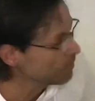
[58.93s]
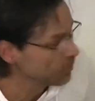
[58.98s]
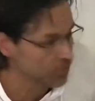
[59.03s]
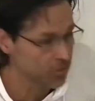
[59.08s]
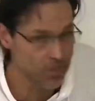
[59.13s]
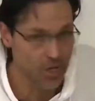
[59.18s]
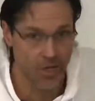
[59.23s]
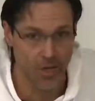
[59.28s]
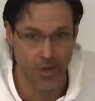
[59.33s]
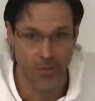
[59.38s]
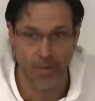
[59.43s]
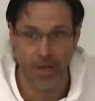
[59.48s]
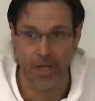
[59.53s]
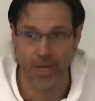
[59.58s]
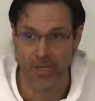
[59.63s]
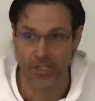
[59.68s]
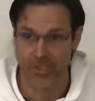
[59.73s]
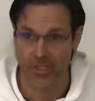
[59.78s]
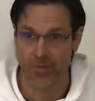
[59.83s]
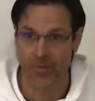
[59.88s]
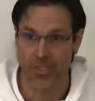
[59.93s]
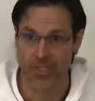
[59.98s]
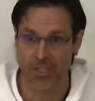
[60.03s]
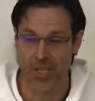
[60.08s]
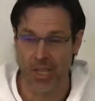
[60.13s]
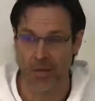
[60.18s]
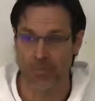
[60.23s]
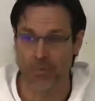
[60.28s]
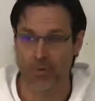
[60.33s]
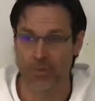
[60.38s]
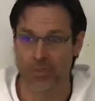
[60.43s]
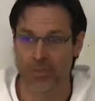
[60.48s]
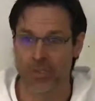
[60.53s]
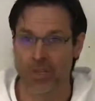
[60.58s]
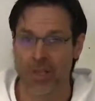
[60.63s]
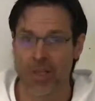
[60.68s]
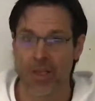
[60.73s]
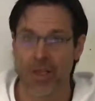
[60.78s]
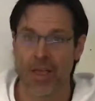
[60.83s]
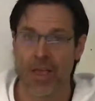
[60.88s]
we'll talk about and some examples
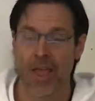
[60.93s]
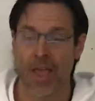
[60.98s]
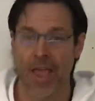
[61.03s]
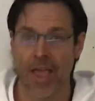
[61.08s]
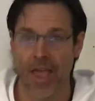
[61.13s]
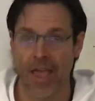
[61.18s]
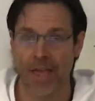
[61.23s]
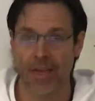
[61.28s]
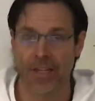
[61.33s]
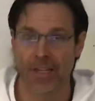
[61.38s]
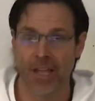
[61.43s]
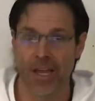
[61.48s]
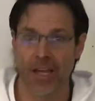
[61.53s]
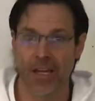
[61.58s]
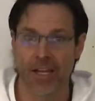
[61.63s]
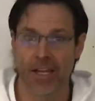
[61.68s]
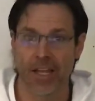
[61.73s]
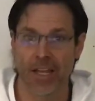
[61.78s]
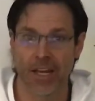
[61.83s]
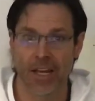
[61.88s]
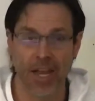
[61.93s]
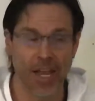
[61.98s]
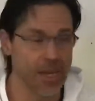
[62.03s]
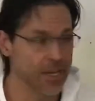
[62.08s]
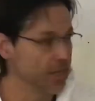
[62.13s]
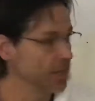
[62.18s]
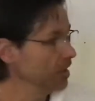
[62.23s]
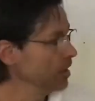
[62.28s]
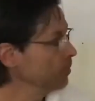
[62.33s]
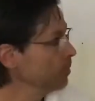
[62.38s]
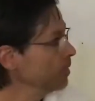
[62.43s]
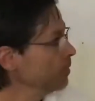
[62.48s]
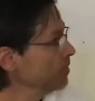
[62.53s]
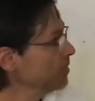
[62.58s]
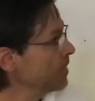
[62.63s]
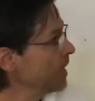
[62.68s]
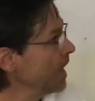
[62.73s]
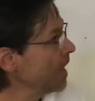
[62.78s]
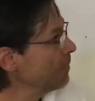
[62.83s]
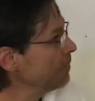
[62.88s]
and kind of enlighten you a little bit with
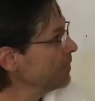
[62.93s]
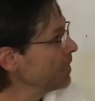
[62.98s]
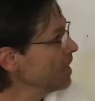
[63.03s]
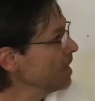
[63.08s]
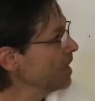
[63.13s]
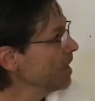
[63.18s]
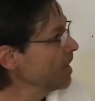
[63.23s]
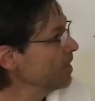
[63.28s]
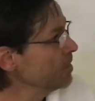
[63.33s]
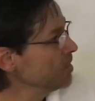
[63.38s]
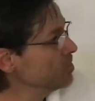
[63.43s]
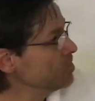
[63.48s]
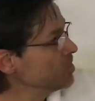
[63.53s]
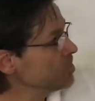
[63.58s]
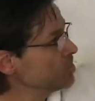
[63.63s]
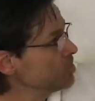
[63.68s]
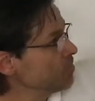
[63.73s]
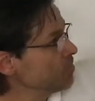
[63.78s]
that. And then just a